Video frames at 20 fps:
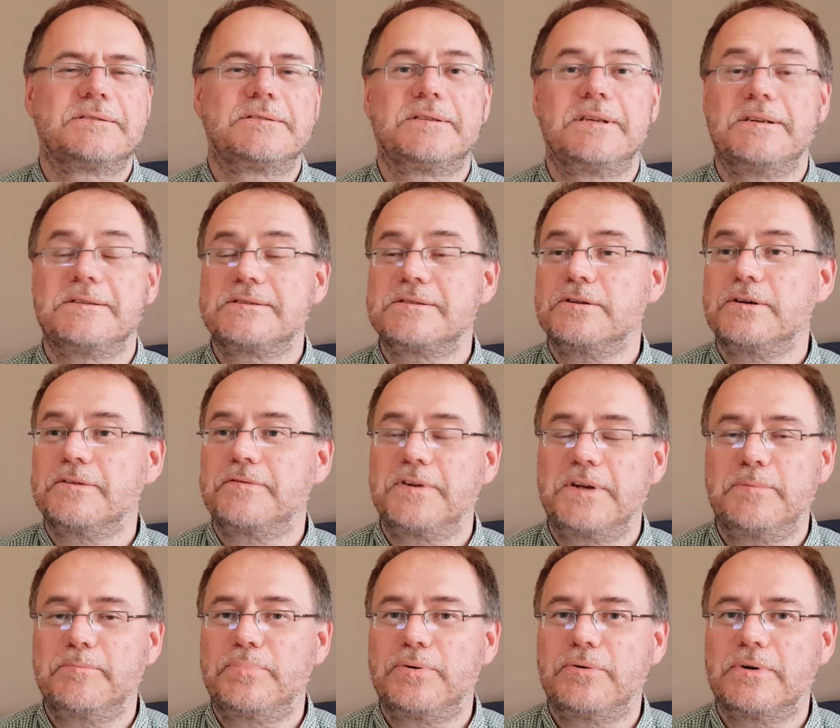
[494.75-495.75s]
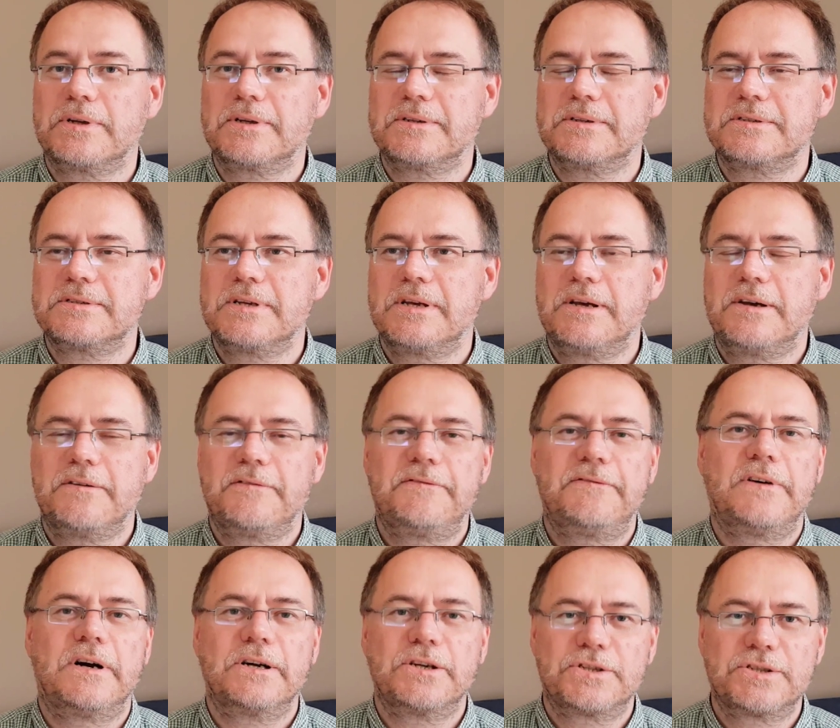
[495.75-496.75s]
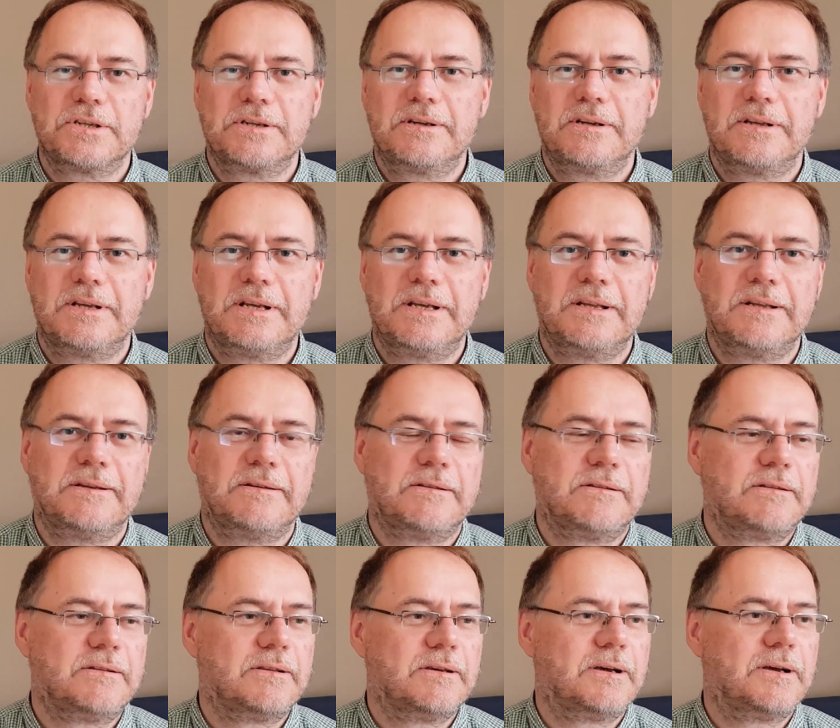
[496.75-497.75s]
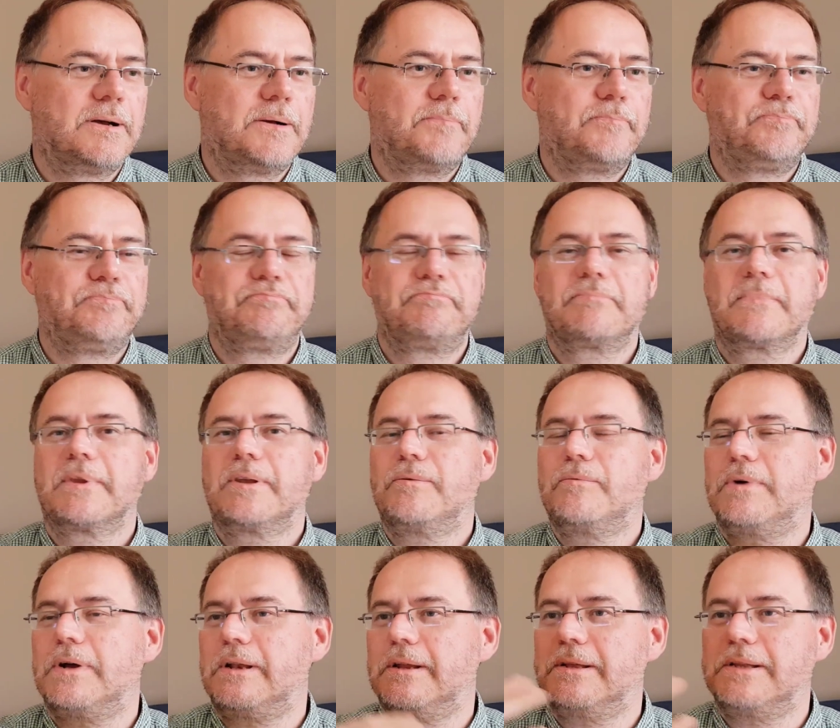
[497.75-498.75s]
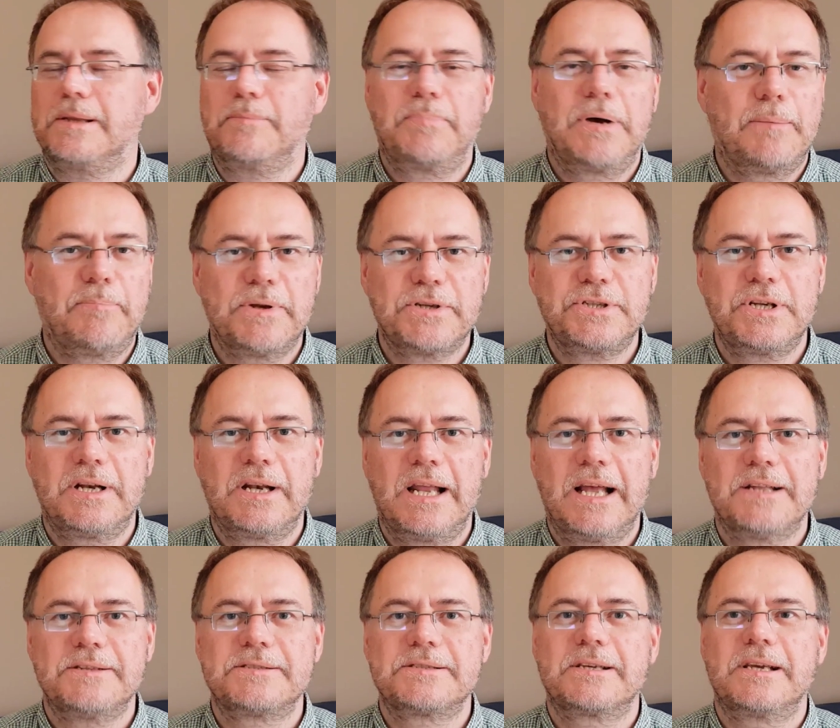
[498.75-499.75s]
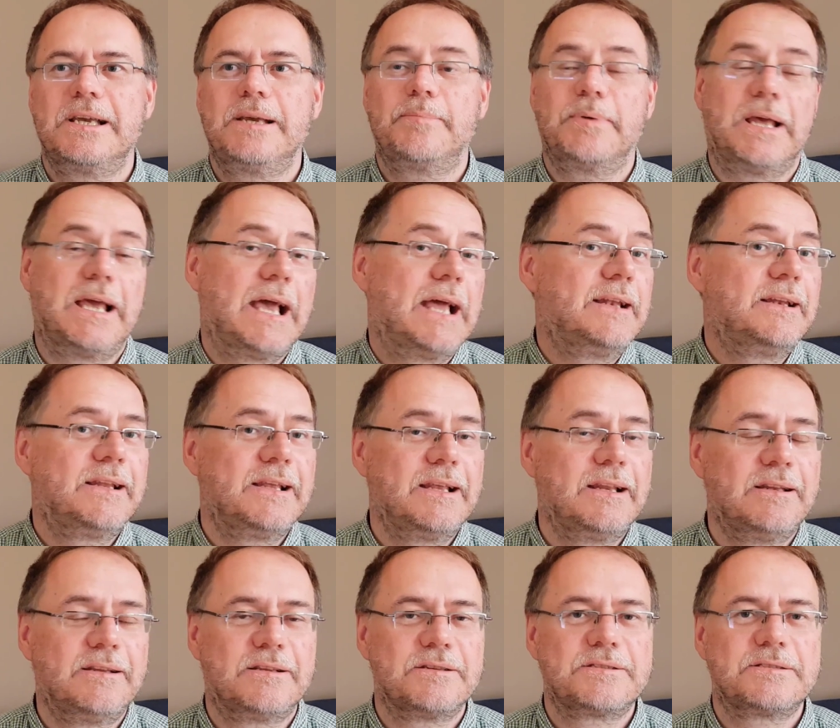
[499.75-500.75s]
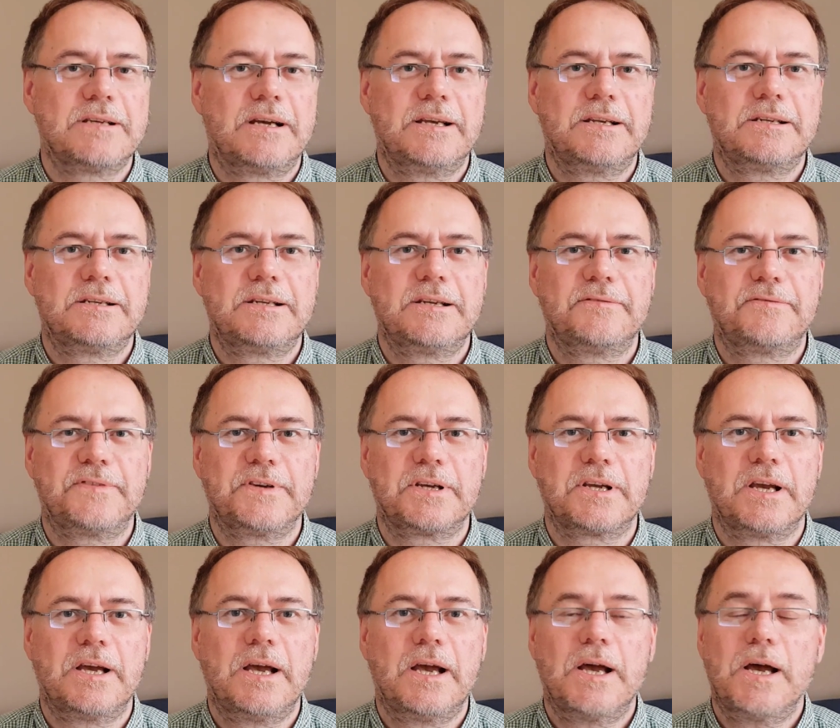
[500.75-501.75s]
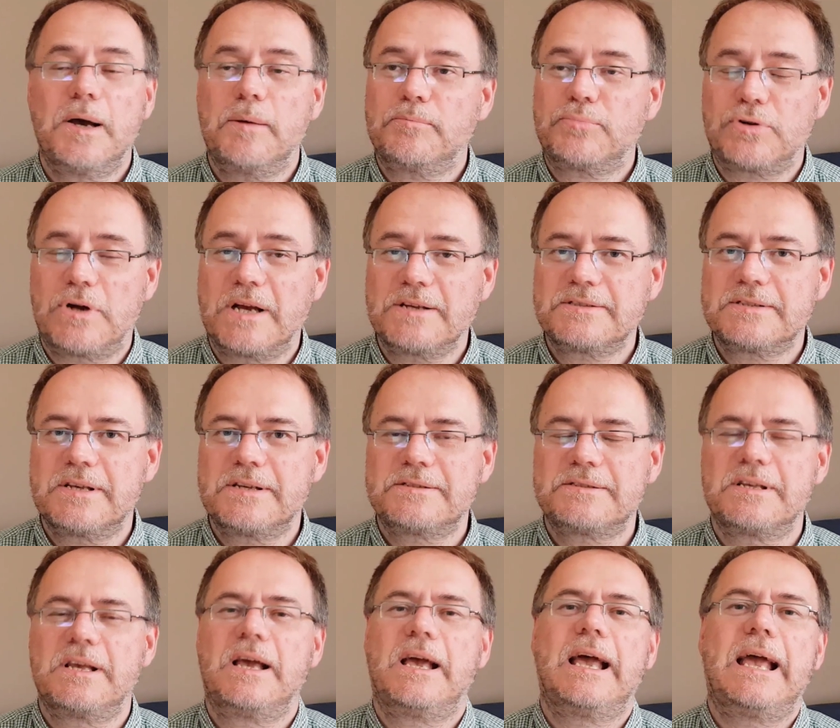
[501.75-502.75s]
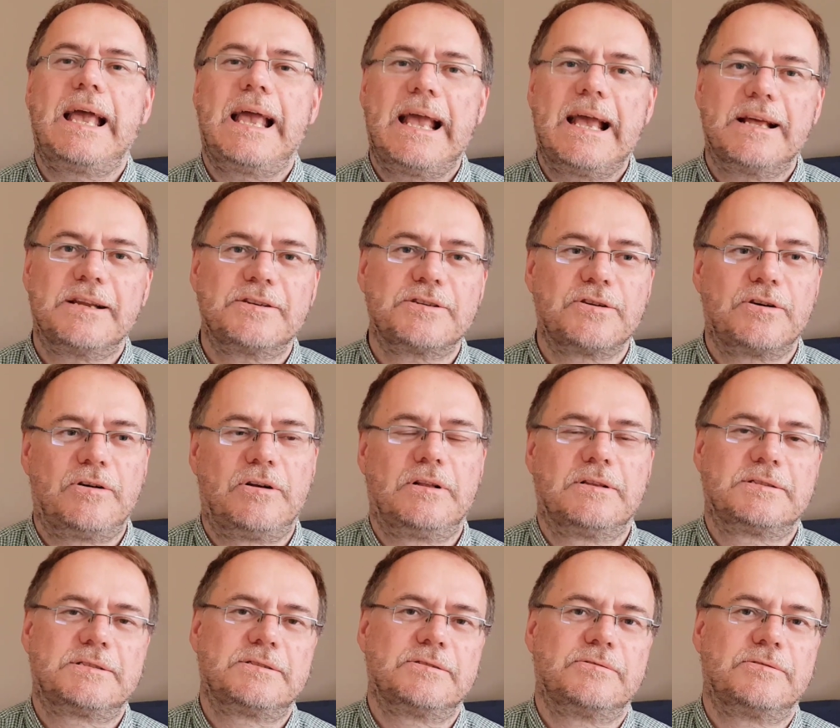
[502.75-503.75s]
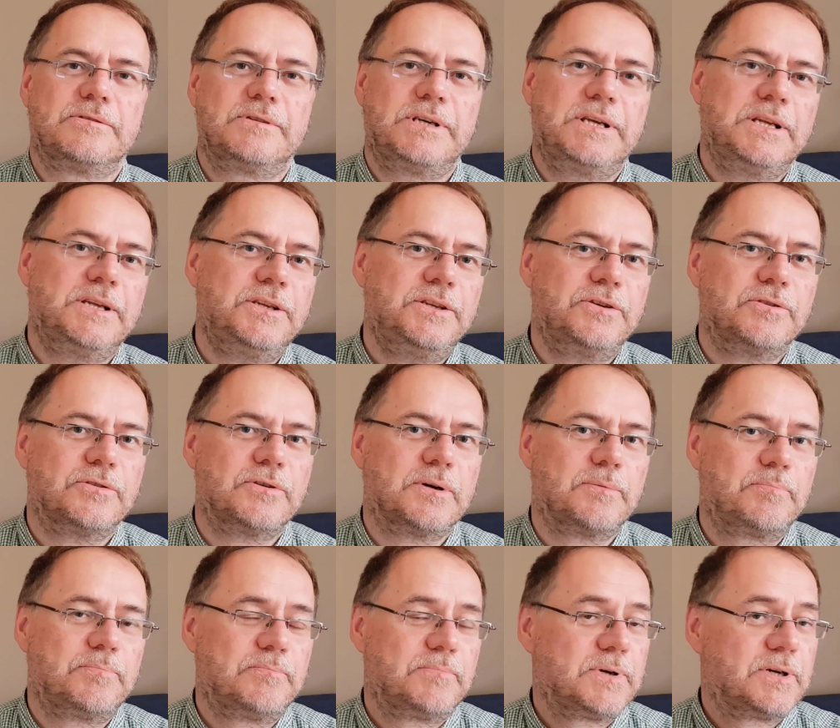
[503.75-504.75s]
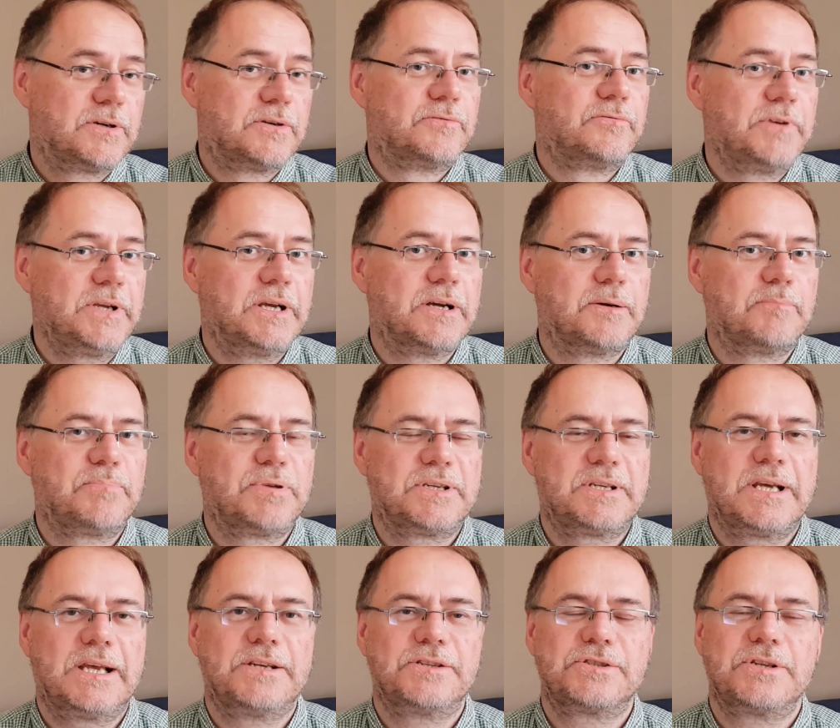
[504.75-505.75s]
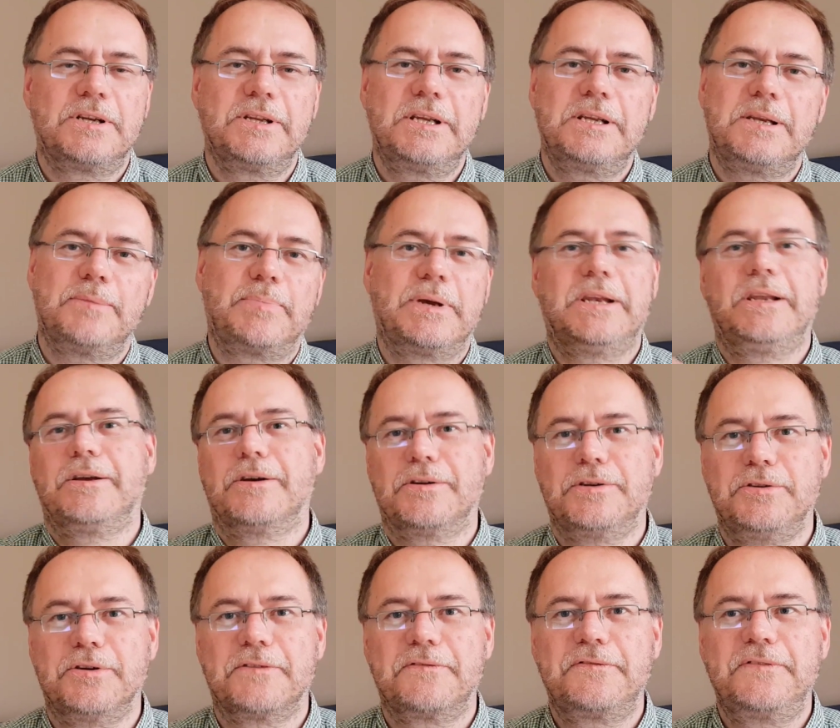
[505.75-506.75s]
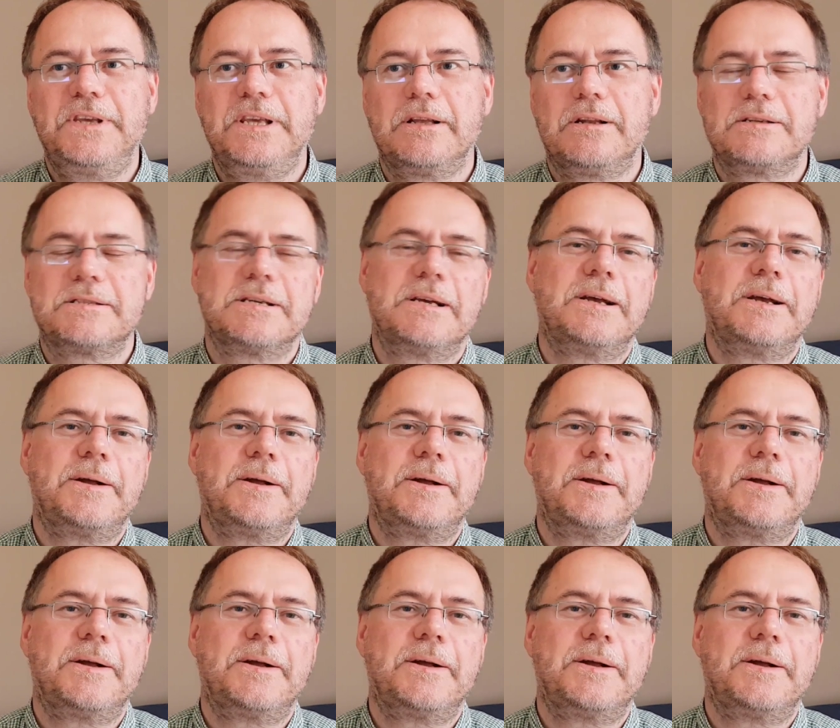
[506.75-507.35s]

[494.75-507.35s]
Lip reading: They serve an important function in the, well, in the publishing landscape and in the scientific process, and also in your career, potentially, depending on your field.